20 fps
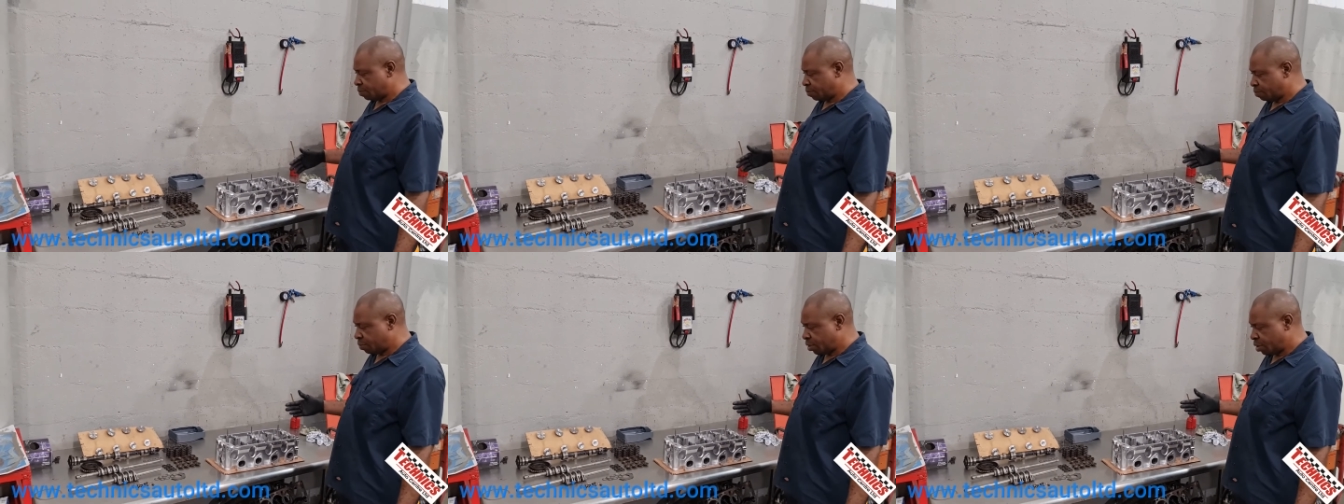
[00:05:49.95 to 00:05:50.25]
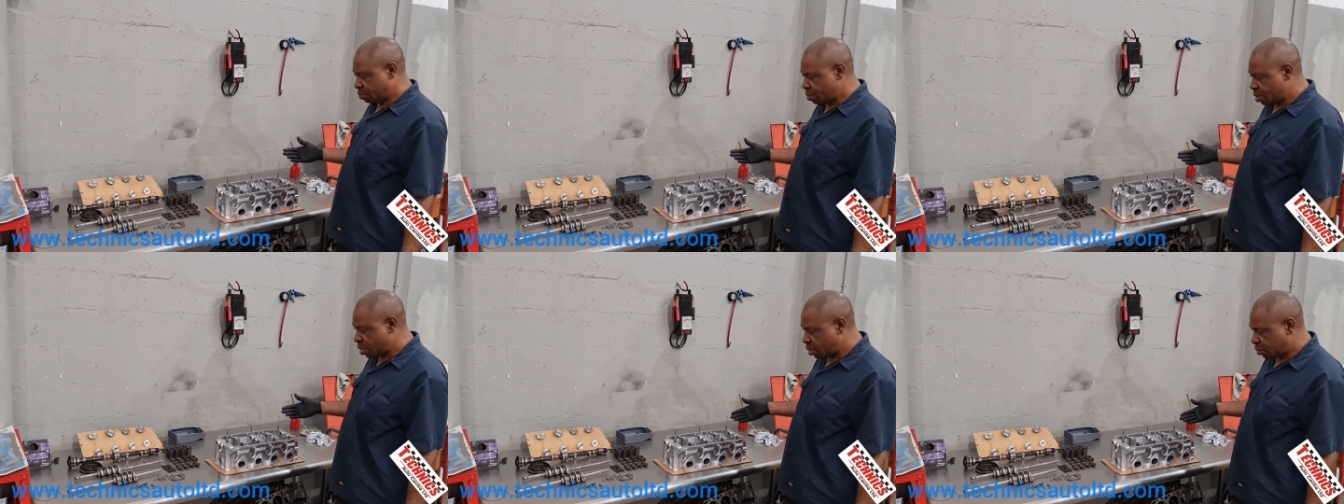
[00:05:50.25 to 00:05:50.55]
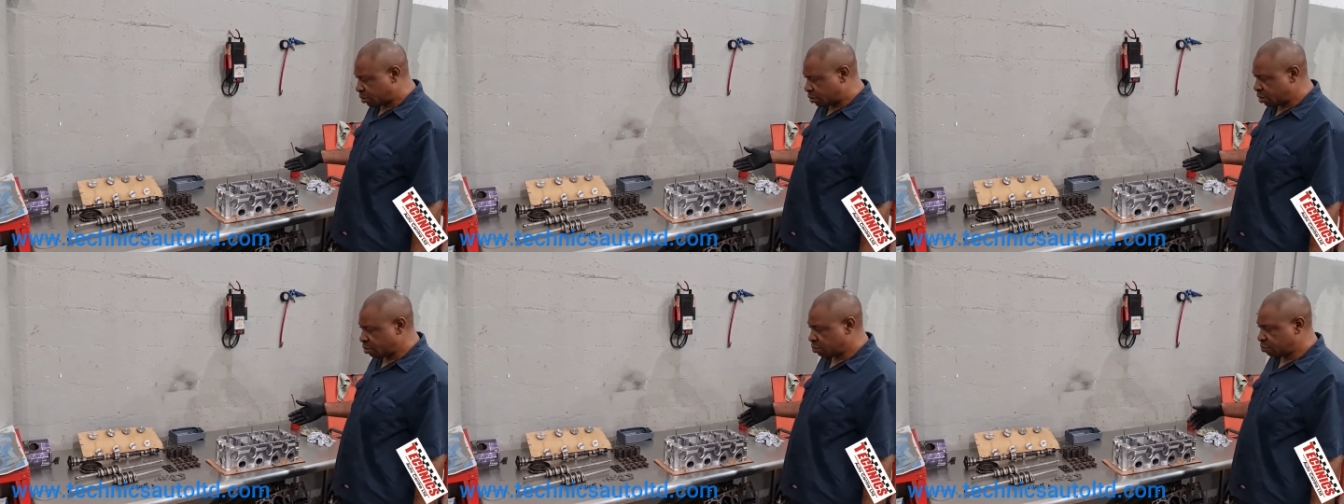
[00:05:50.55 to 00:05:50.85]
maybe
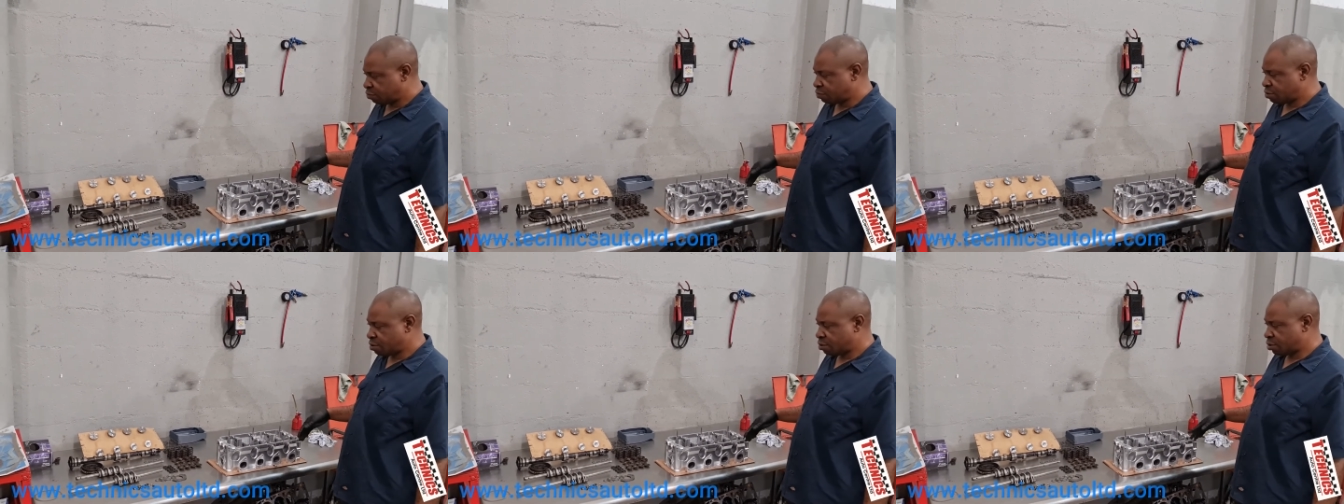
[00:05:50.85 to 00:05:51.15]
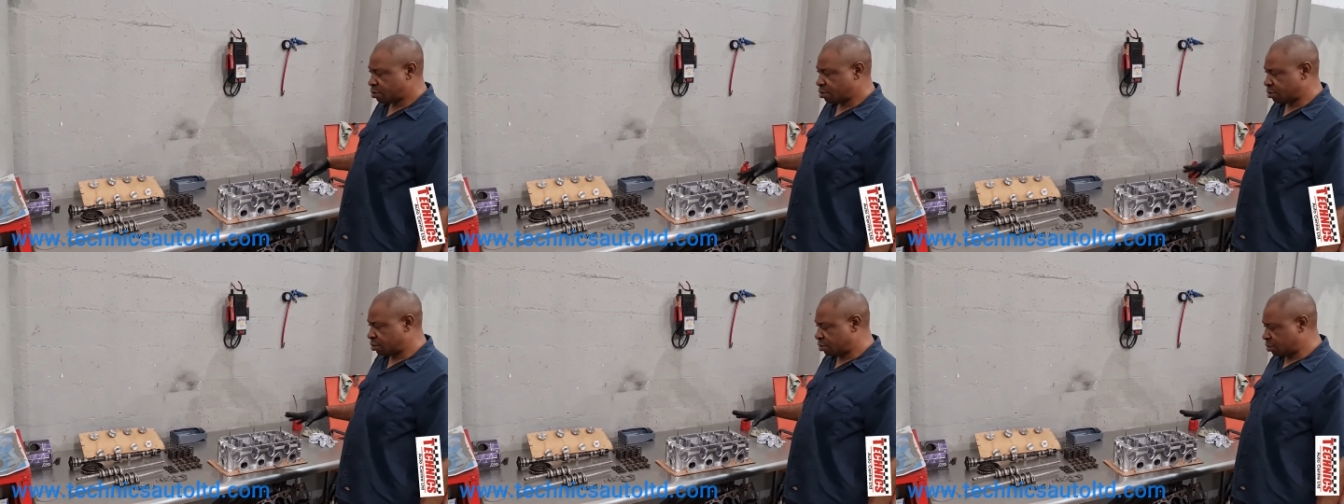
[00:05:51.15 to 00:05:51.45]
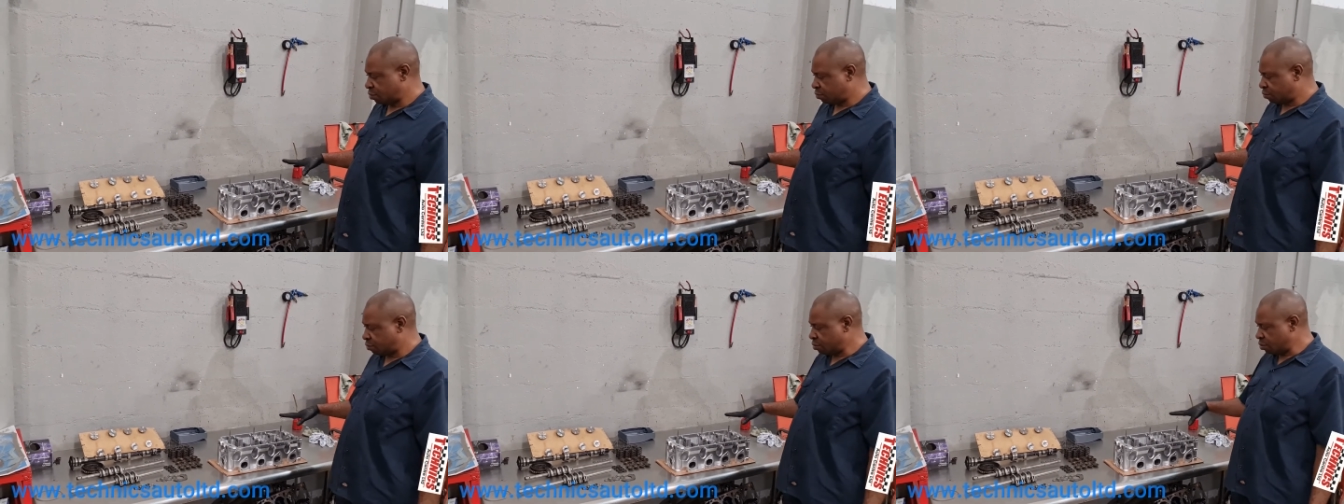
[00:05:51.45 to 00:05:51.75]
a 10 socket.
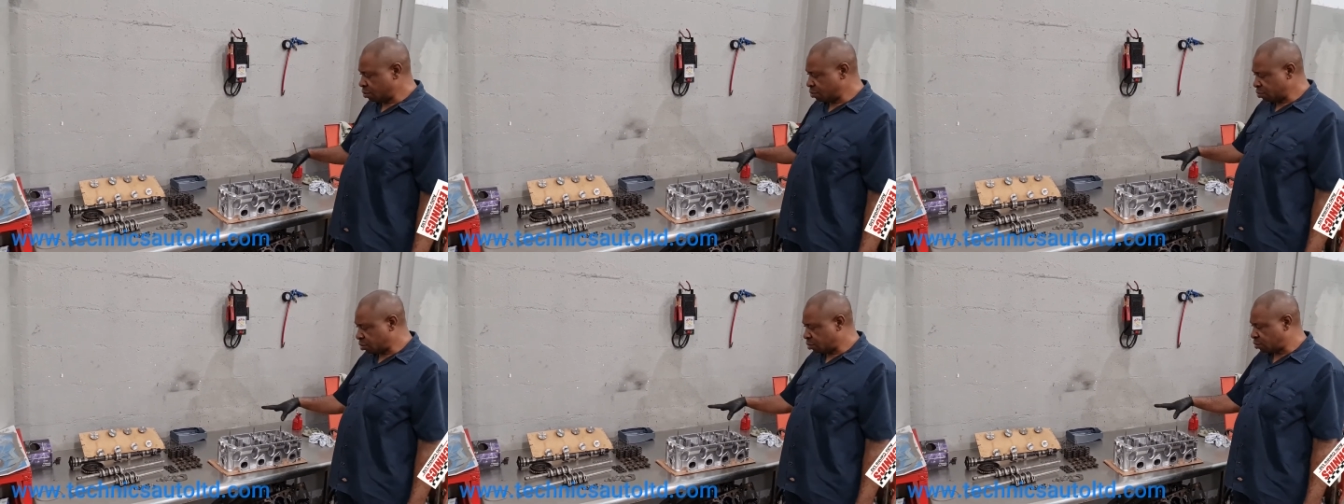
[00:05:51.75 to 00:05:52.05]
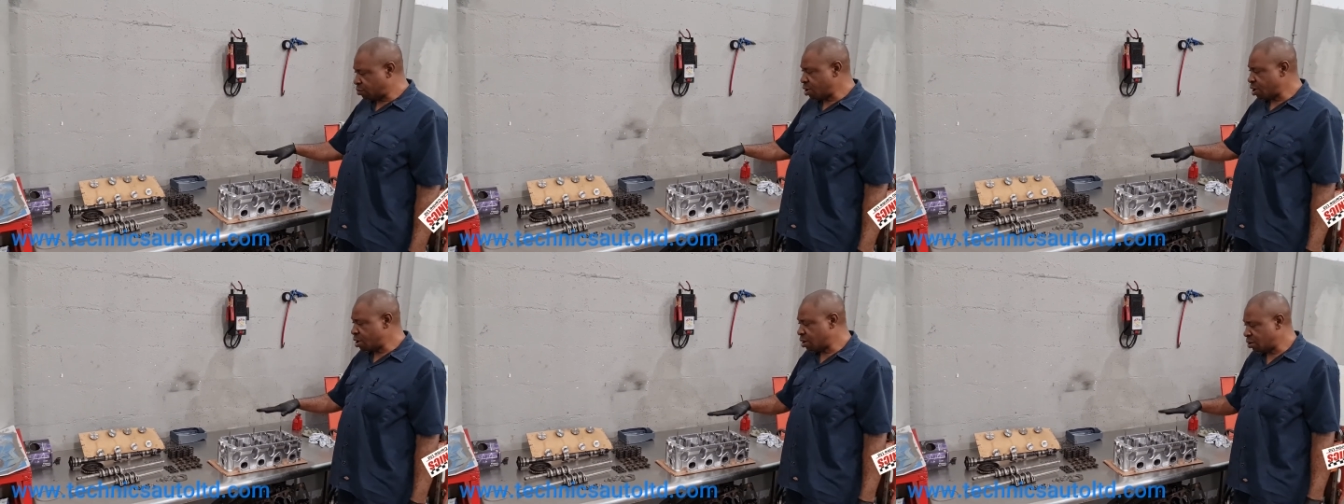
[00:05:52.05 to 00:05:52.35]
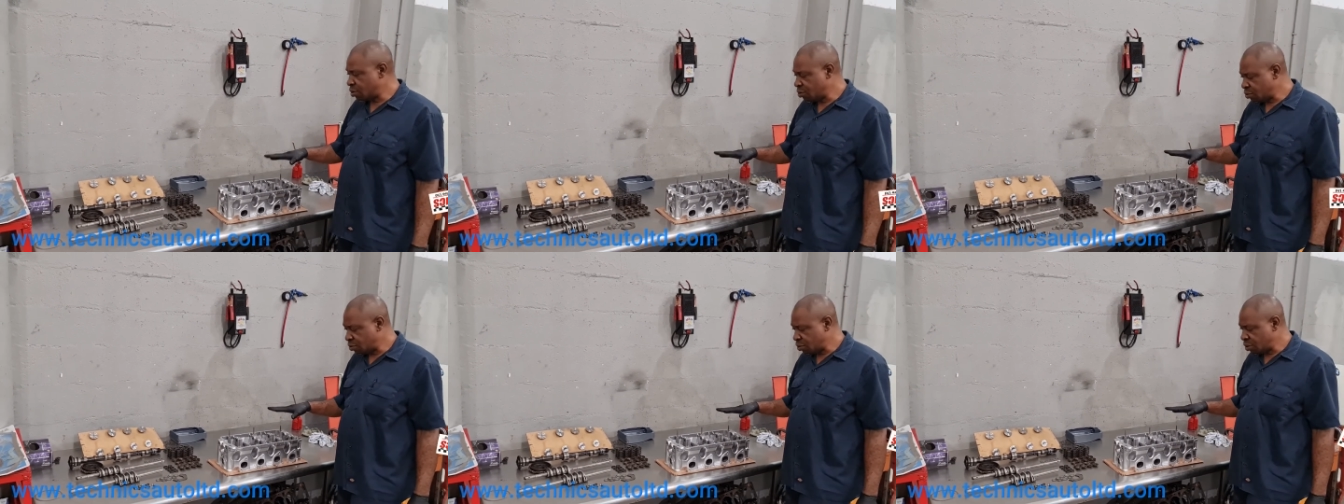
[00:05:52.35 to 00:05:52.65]
This don't require
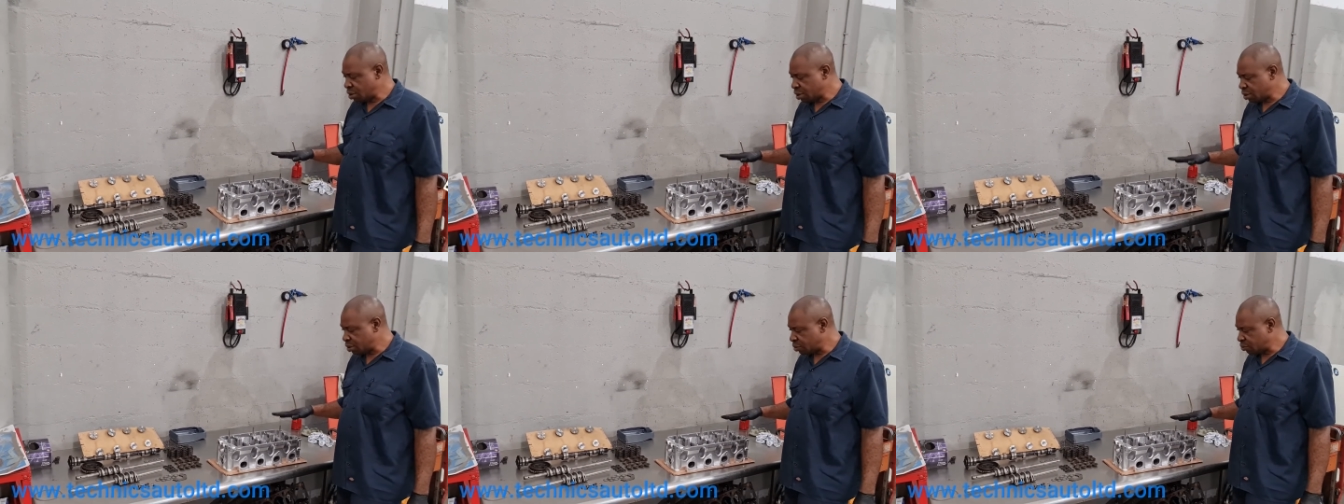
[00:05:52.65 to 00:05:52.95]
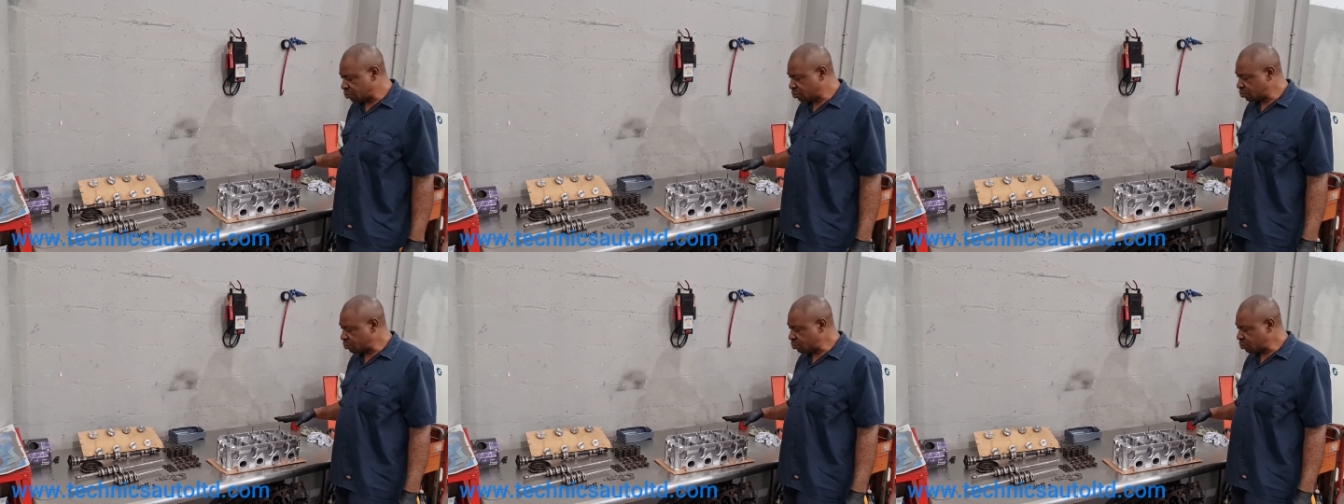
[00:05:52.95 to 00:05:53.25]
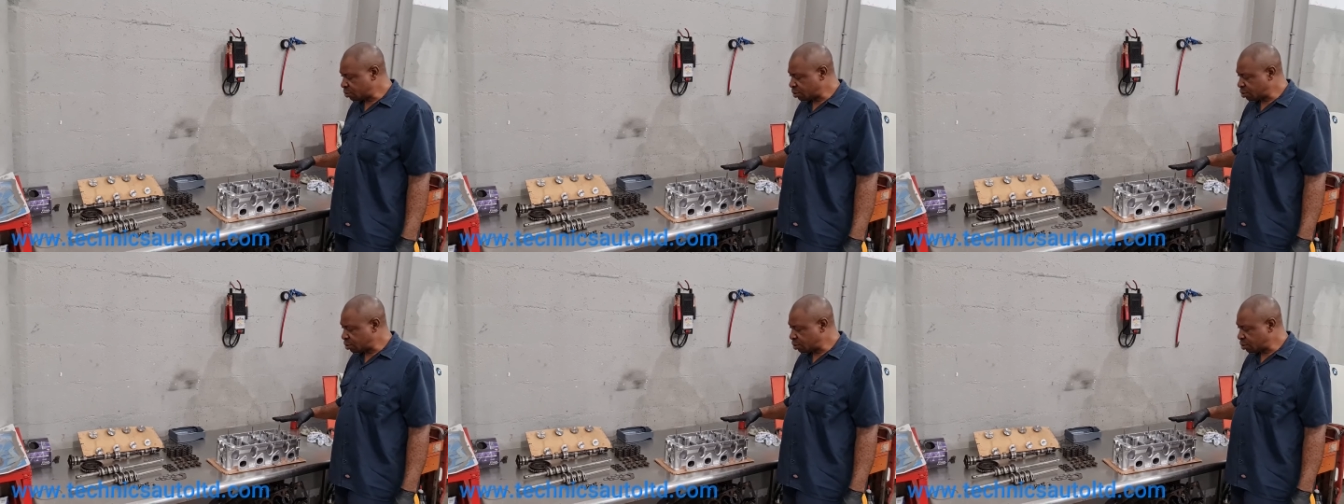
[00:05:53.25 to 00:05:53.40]
a whole lot of tools.